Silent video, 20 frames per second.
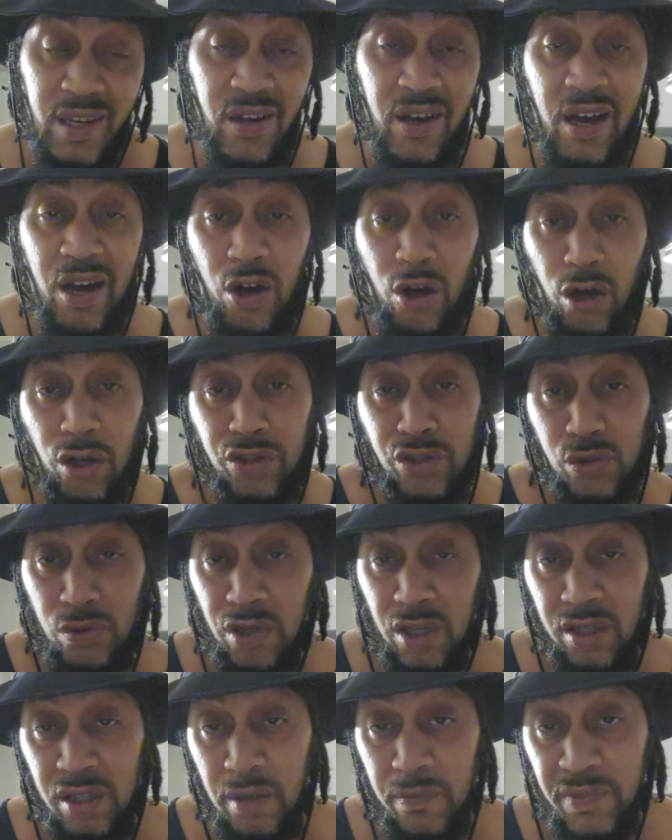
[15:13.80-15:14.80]
Now, I also
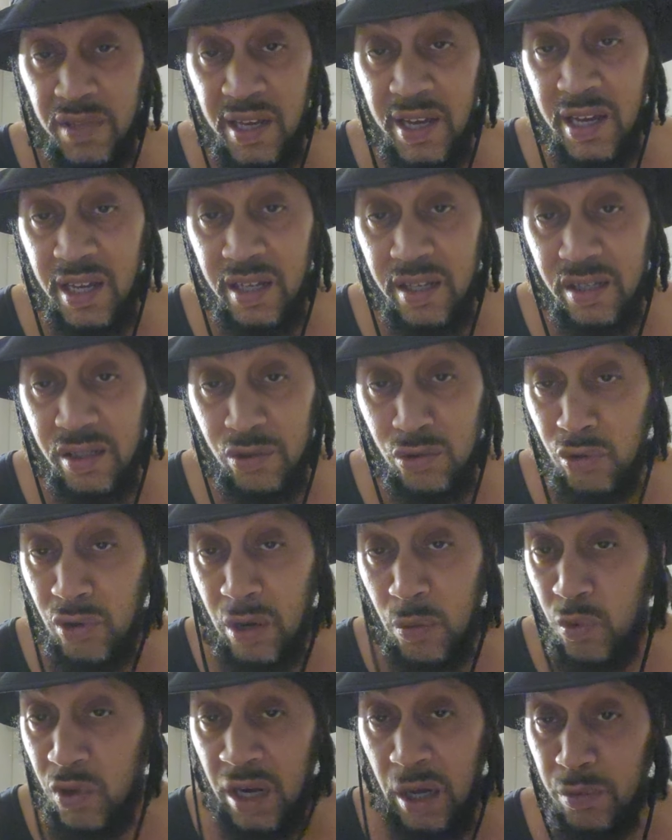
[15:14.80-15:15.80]
looked up that,
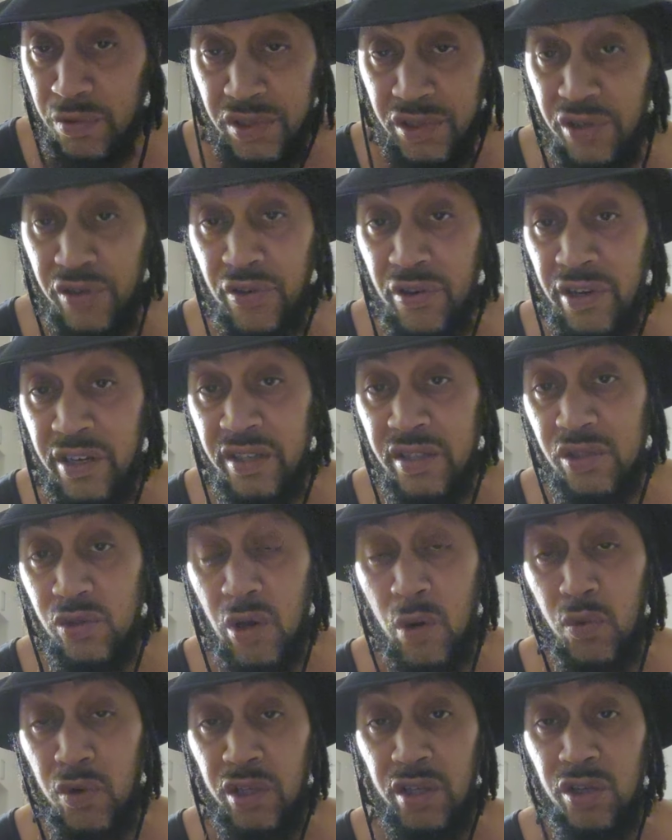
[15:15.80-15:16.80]
I was curious,
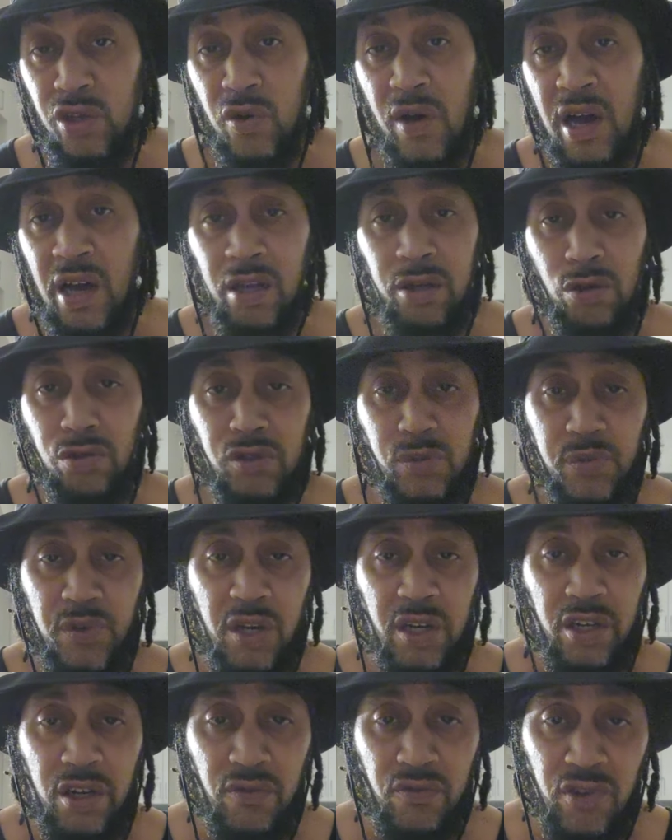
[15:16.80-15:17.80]
so I wanted to know how close
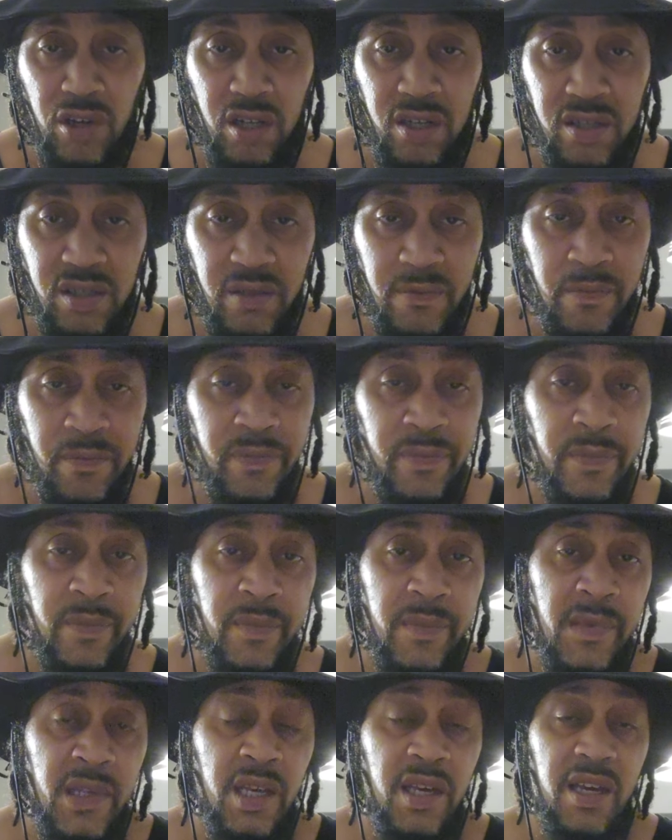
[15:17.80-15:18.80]
we are to gorillas.
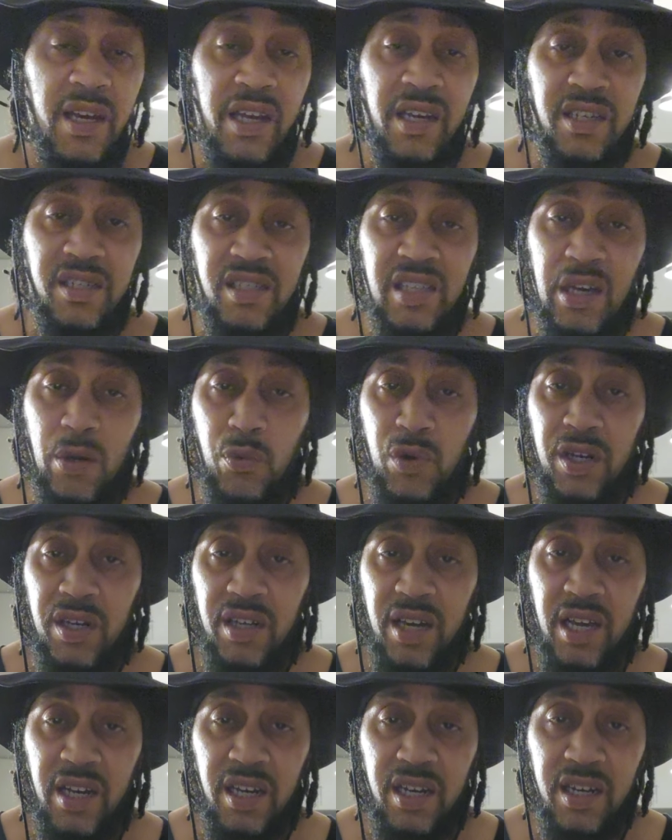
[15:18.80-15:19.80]
And it said we're
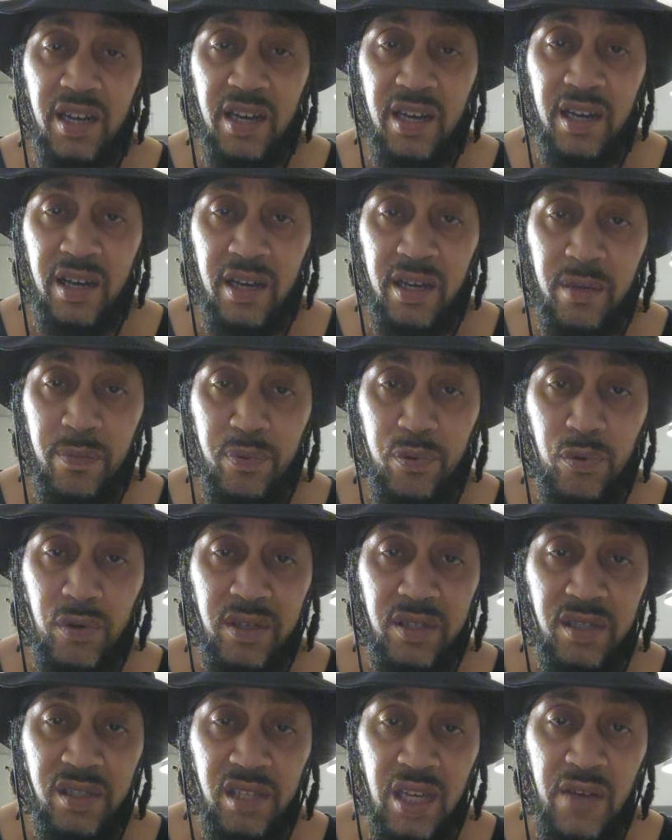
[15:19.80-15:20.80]

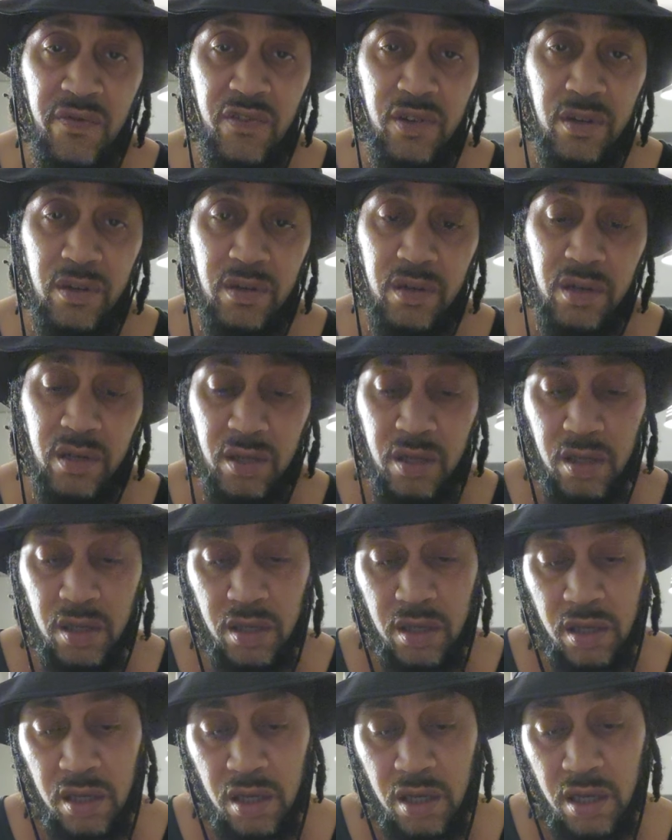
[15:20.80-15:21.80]

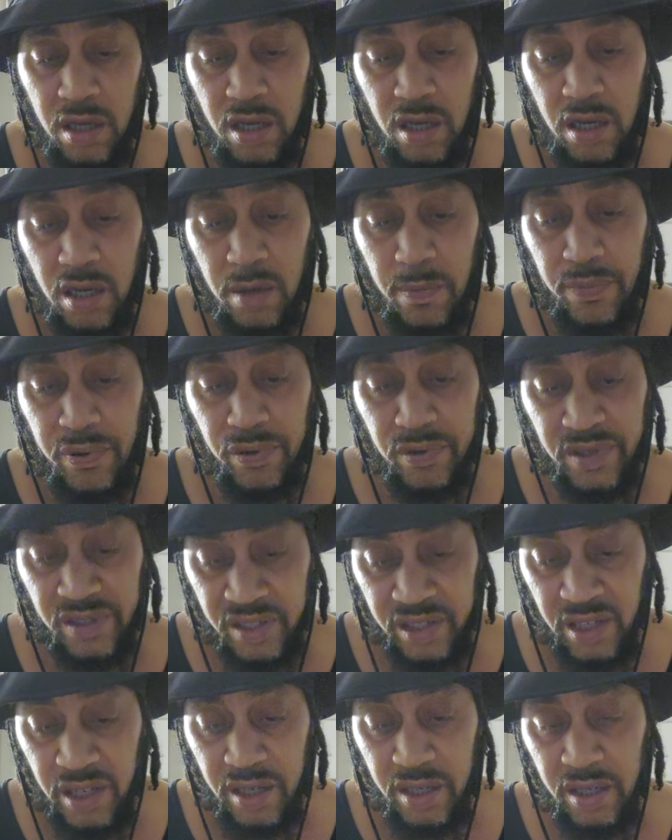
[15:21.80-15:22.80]

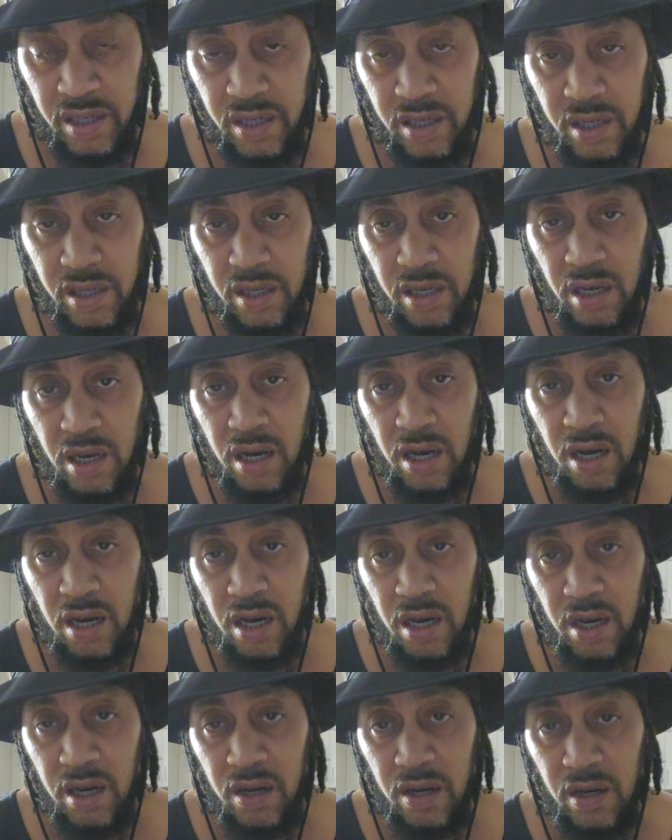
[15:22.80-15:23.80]

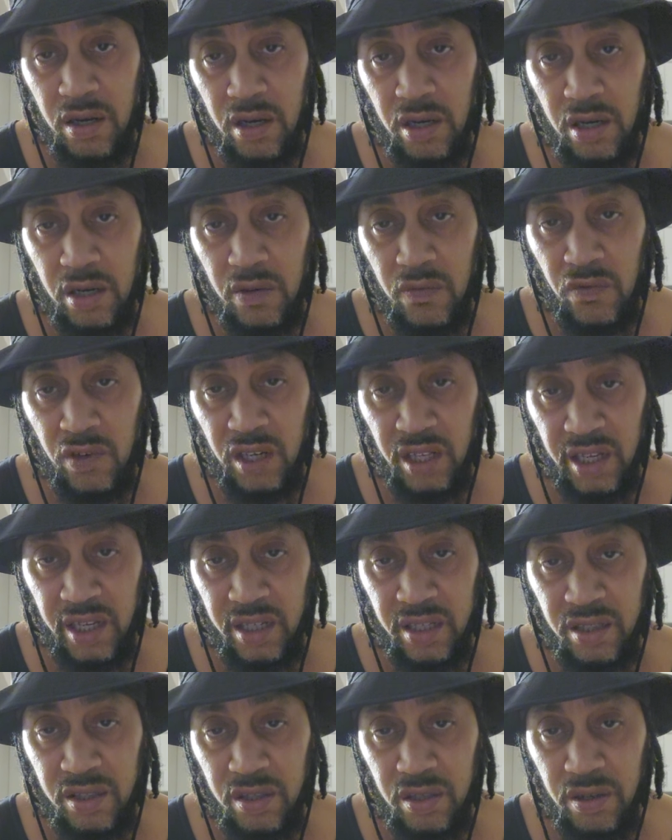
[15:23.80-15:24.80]
99.7%
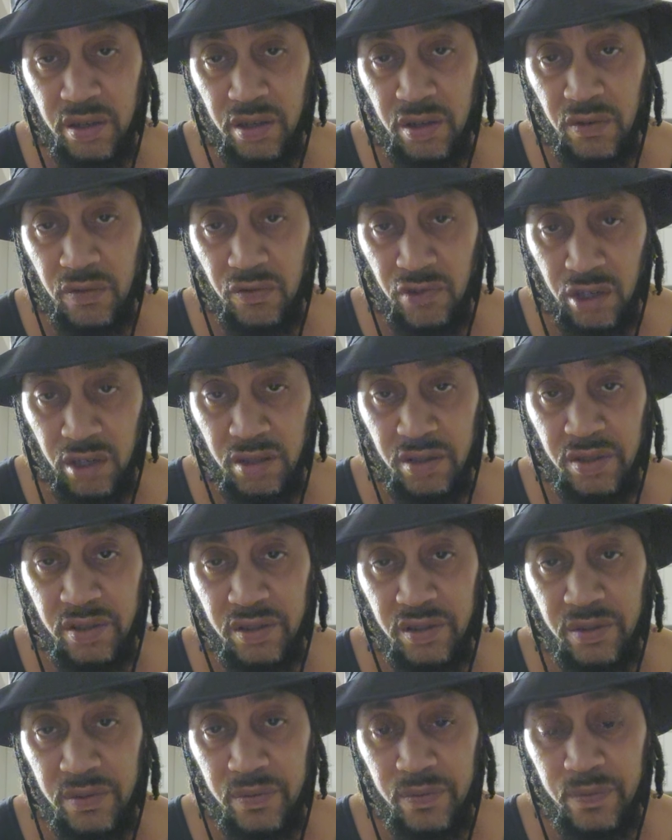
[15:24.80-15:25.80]
related to the
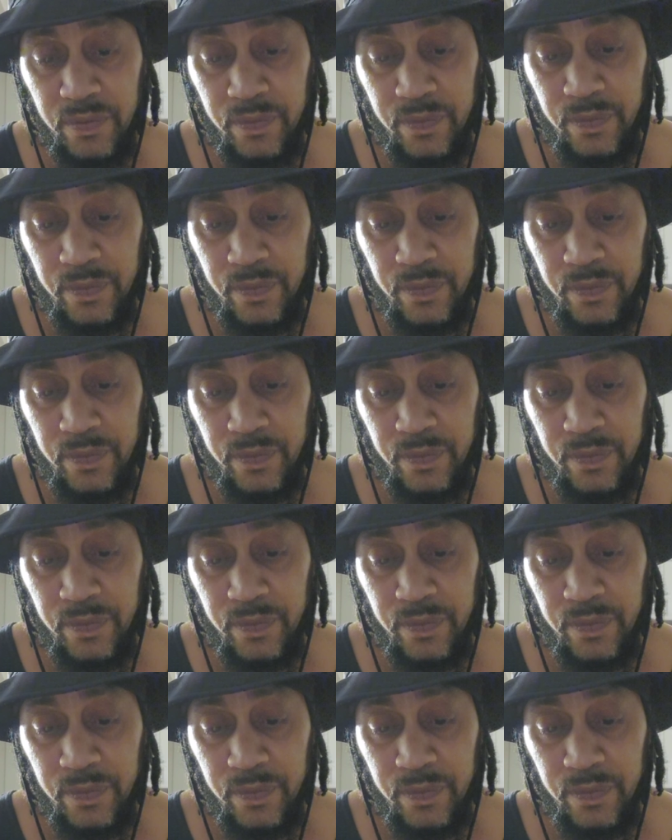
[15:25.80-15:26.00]
gorillas